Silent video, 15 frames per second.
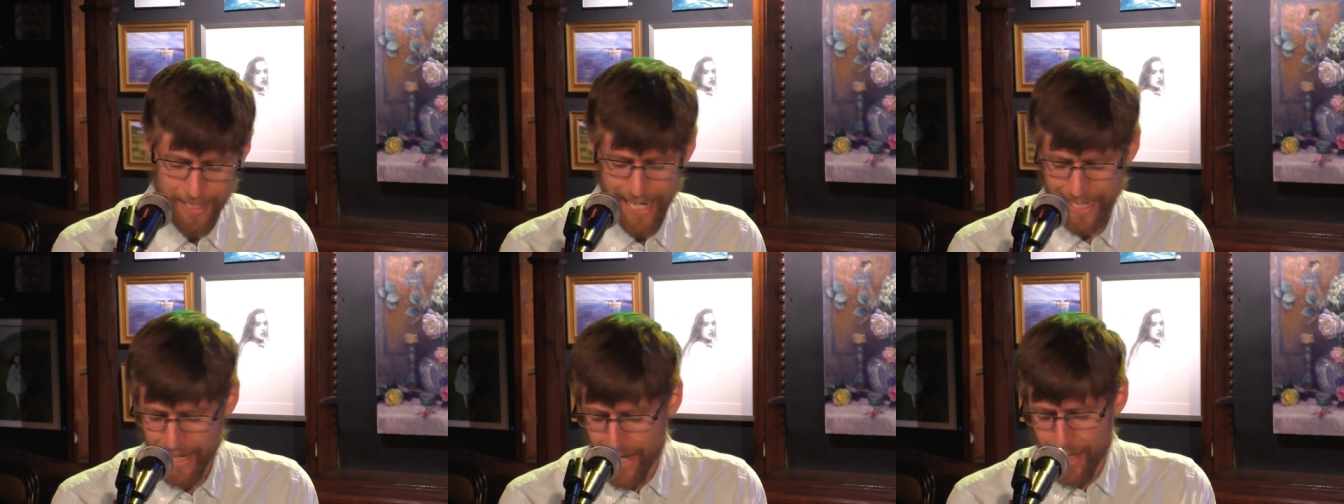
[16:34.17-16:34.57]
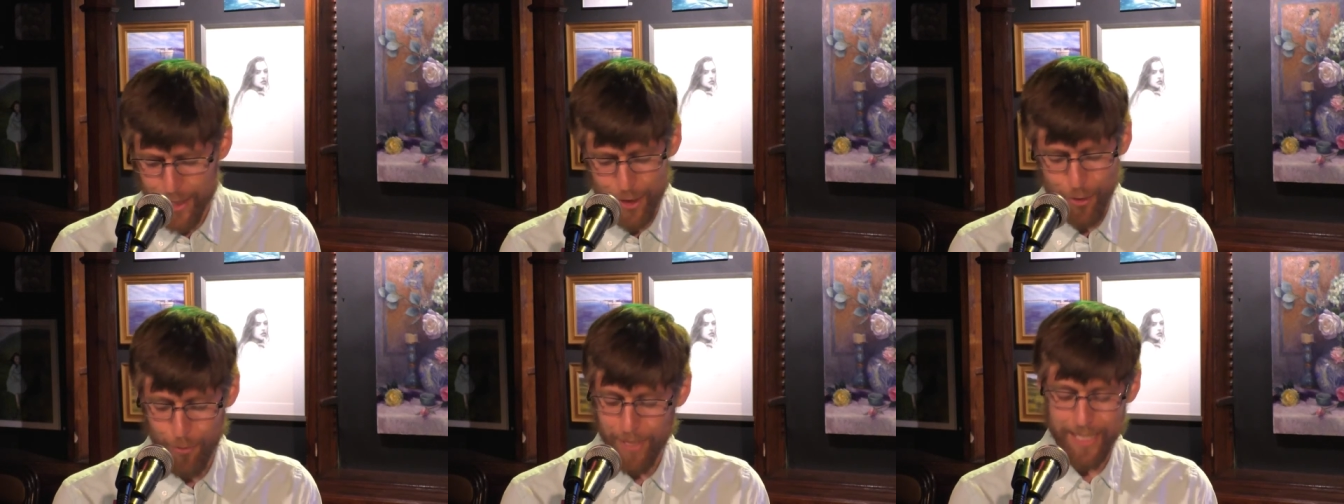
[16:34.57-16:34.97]

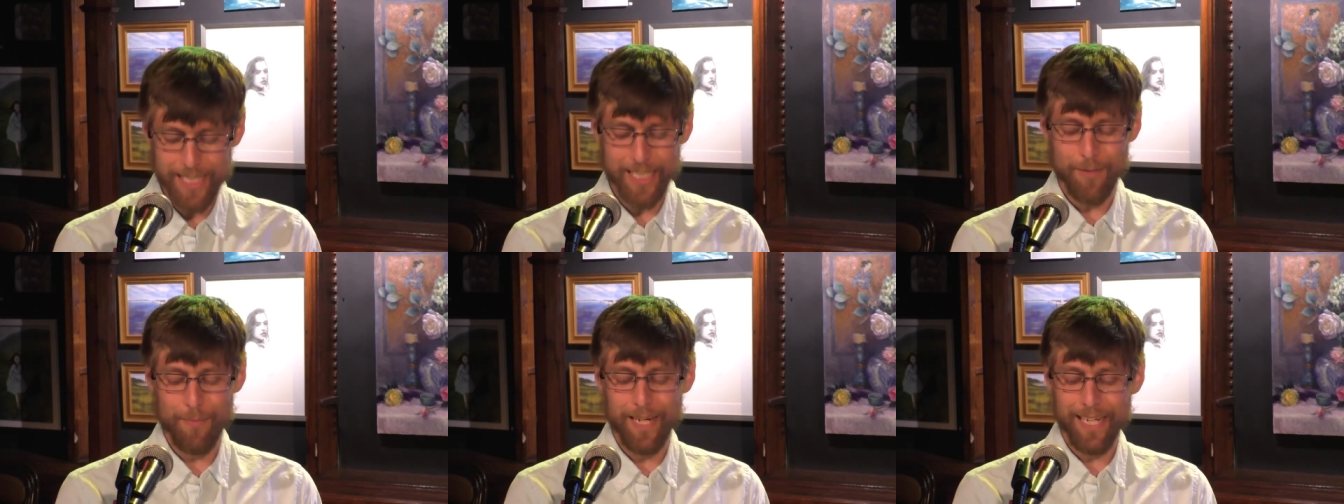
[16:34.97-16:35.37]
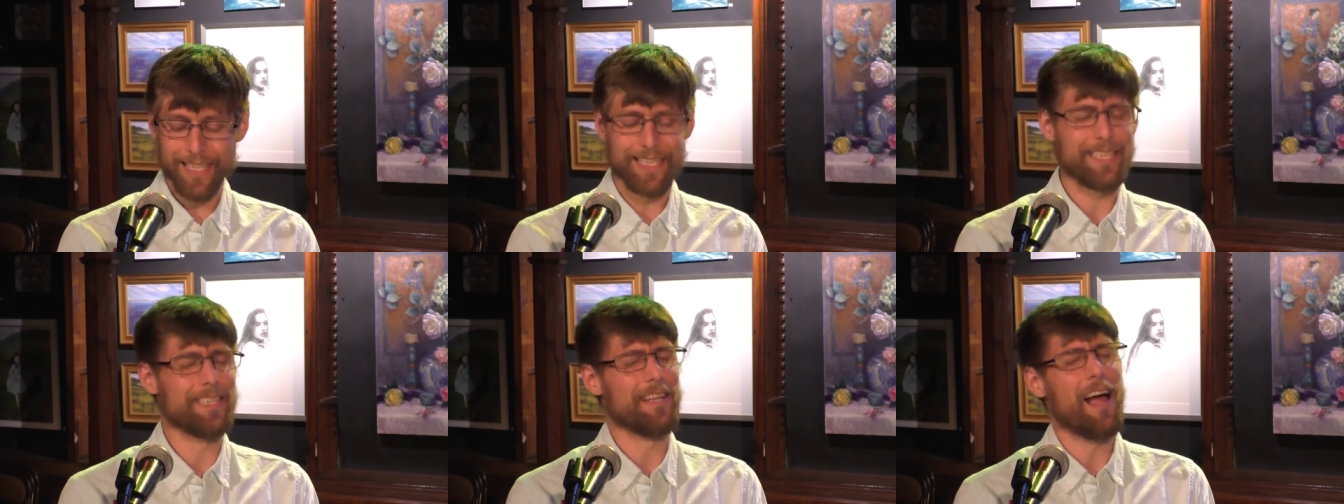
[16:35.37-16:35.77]
that twist me
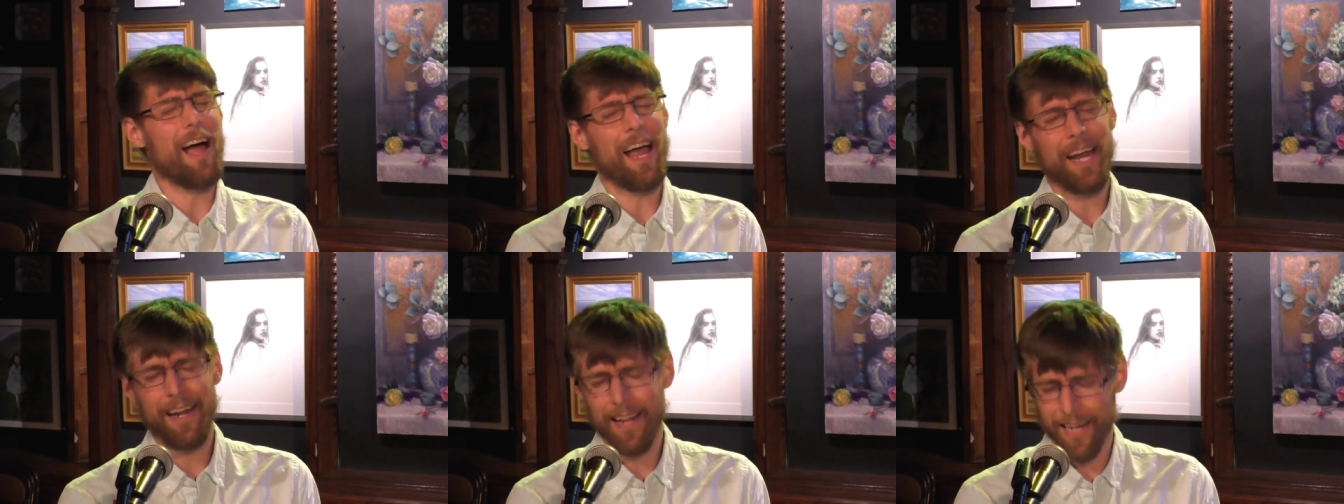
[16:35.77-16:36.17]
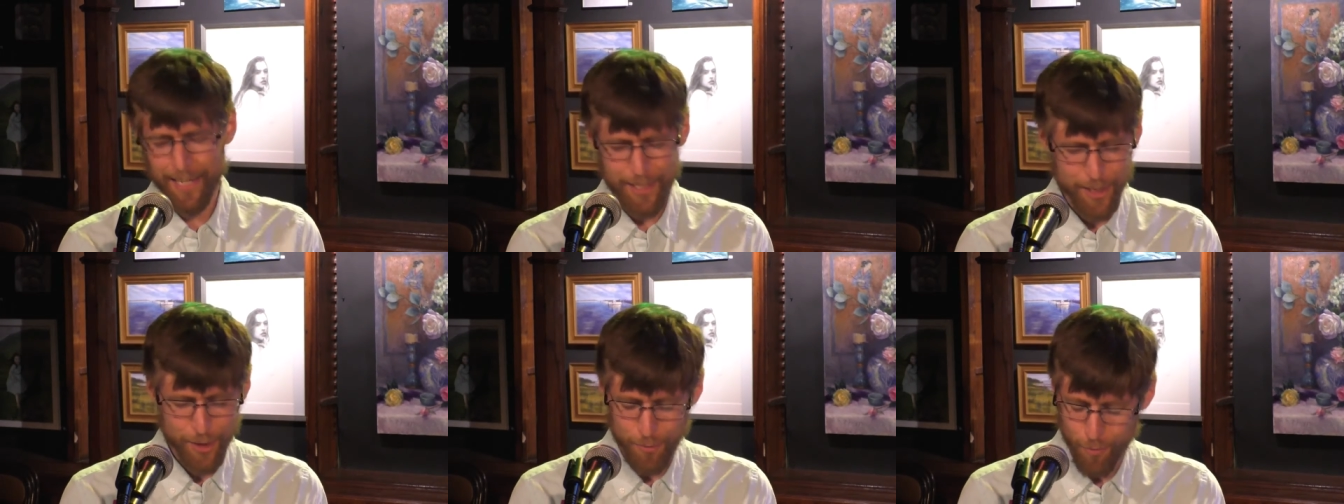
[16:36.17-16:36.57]
inside like a
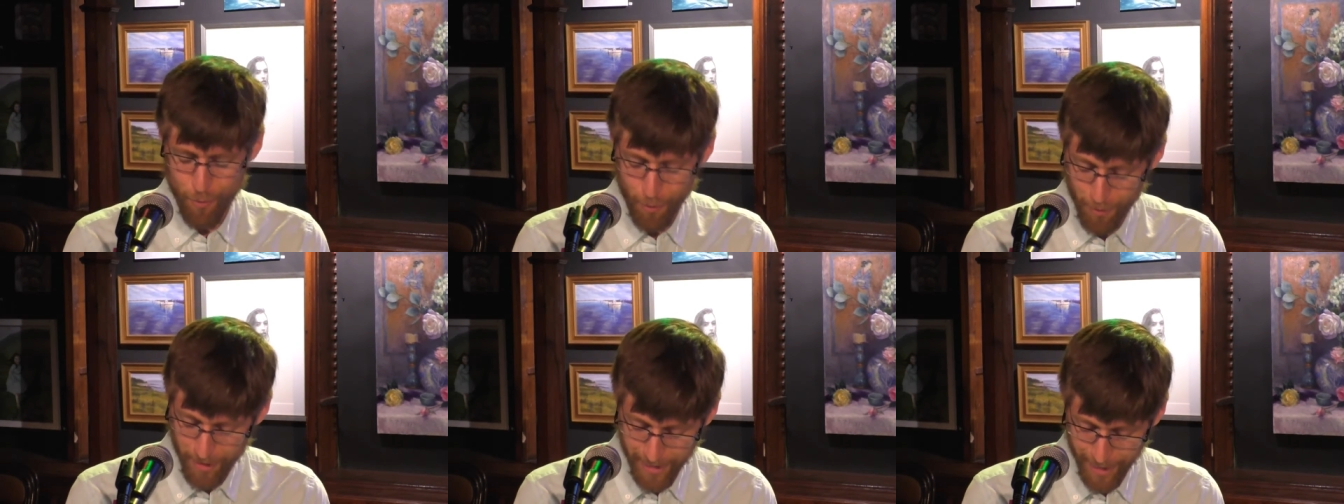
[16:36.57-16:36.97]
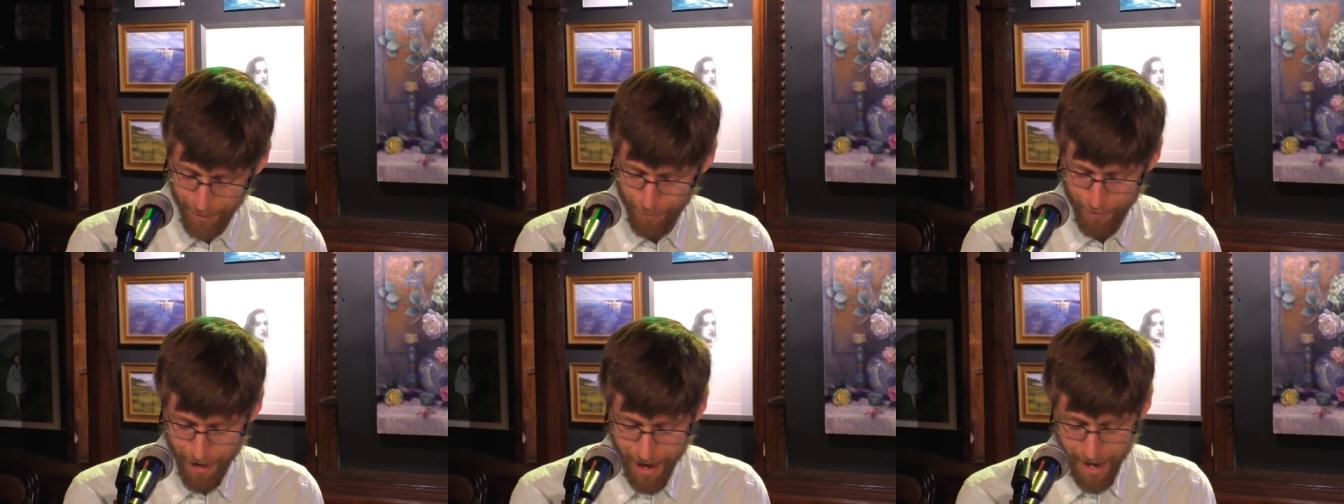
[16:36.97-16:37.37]

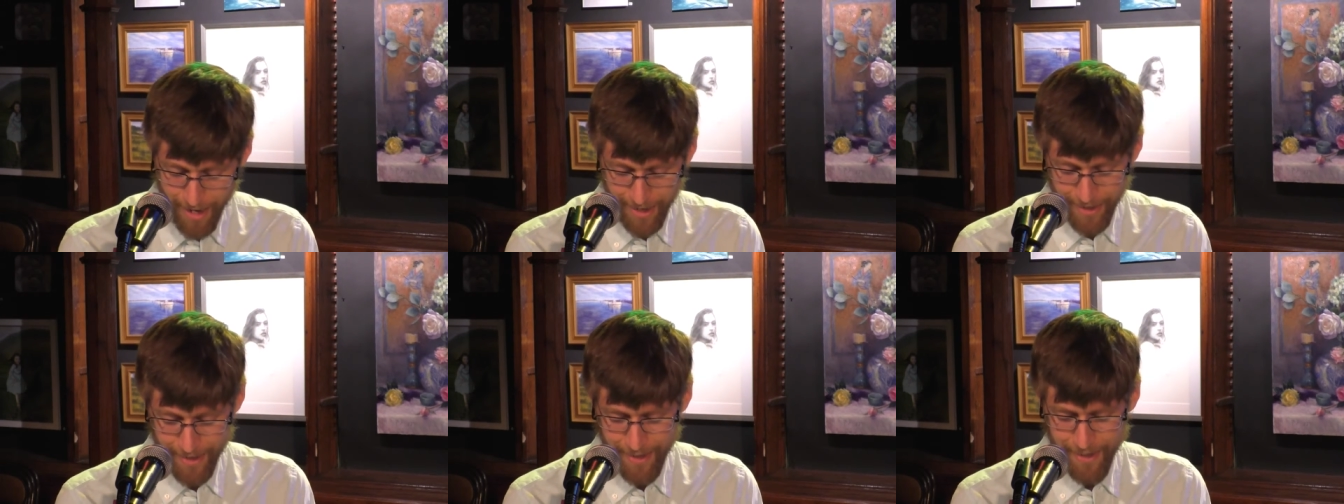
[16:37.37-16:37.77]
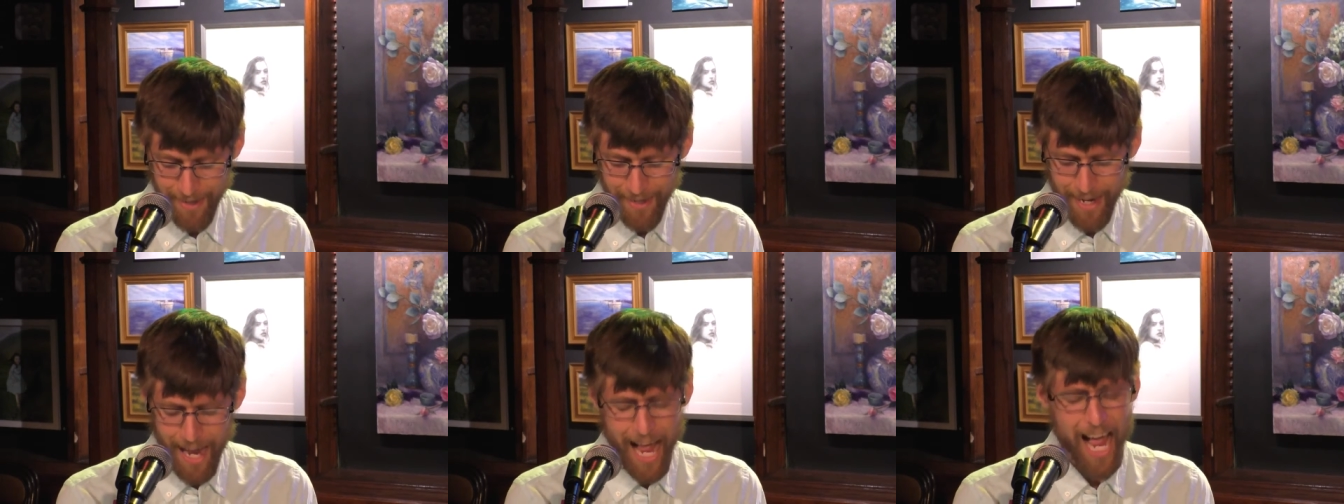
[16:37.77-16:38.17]
swirling rind.
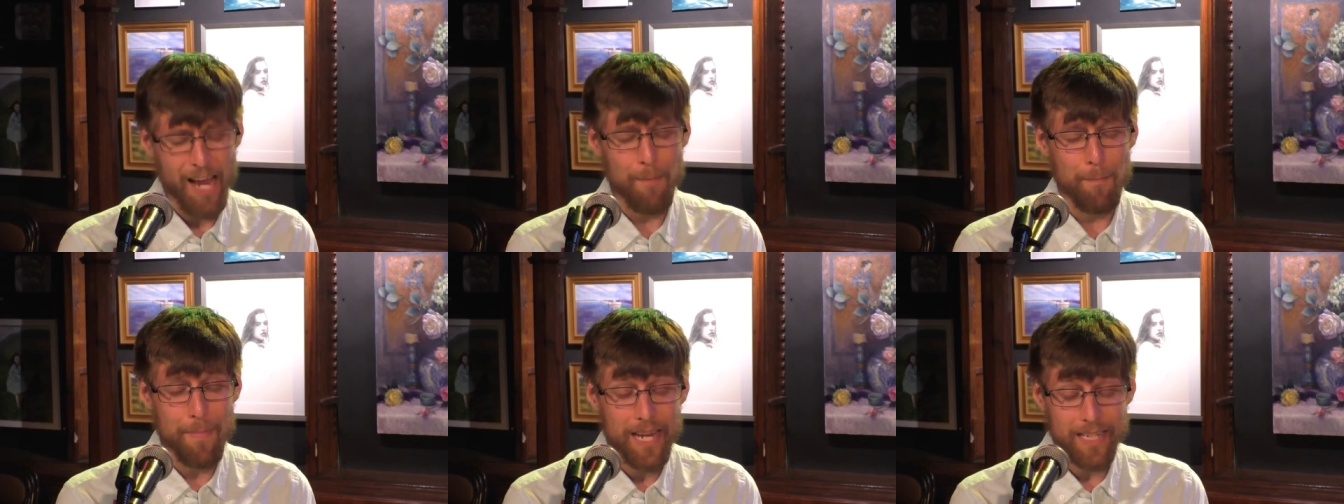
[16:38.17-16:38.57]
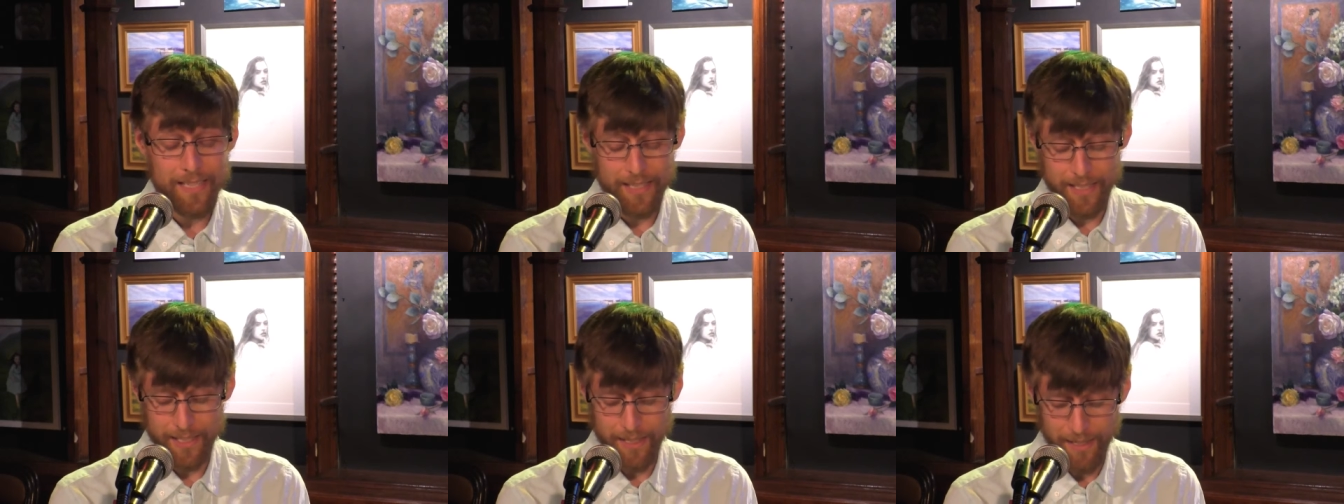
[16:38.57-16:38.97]
I
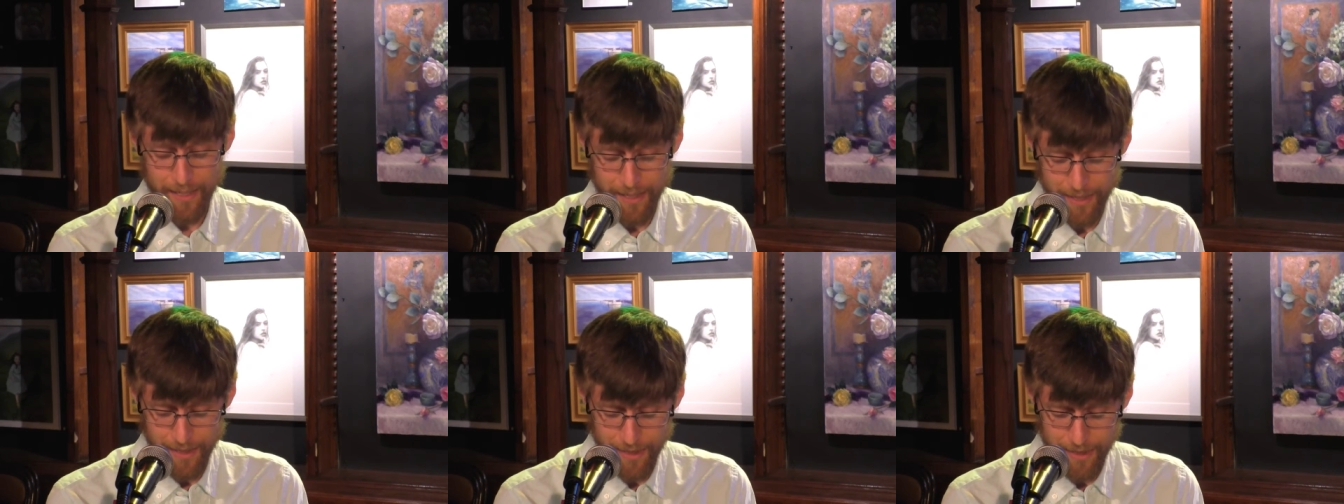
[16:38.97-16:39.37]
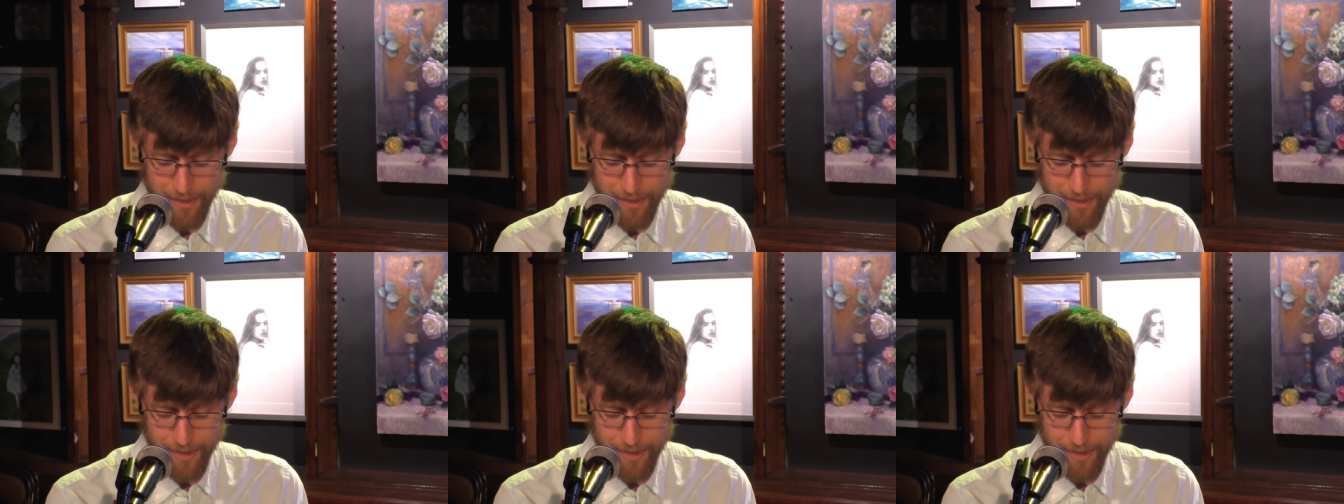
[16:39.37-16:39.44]
miss